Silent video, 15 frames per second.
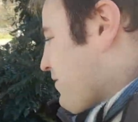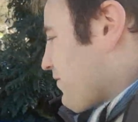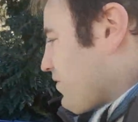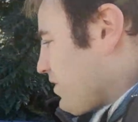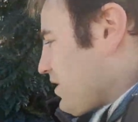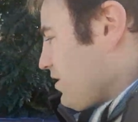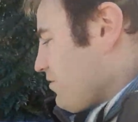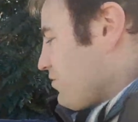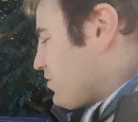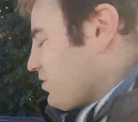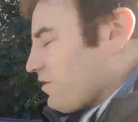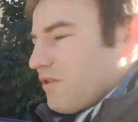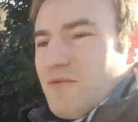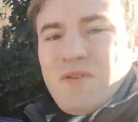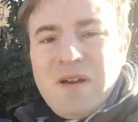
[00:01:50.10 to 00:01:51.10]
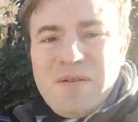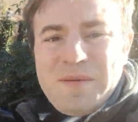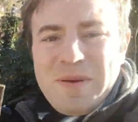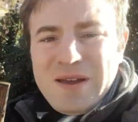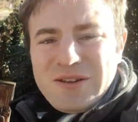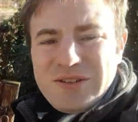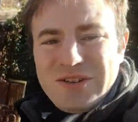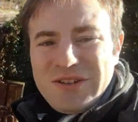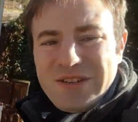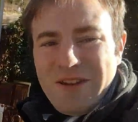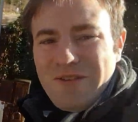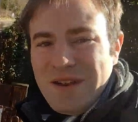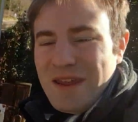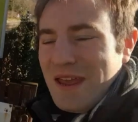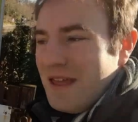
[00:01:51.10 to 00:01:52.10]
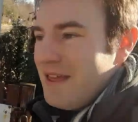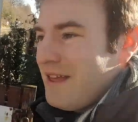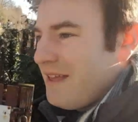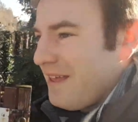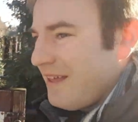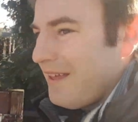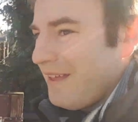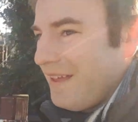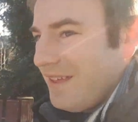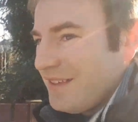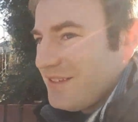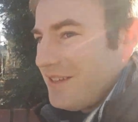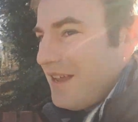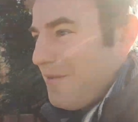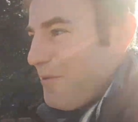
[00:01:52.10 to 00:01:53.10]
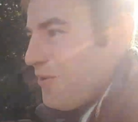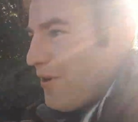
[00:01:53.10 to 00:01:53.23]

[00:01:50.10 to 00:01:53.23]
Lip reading: for the use of railway passengers only. Today we're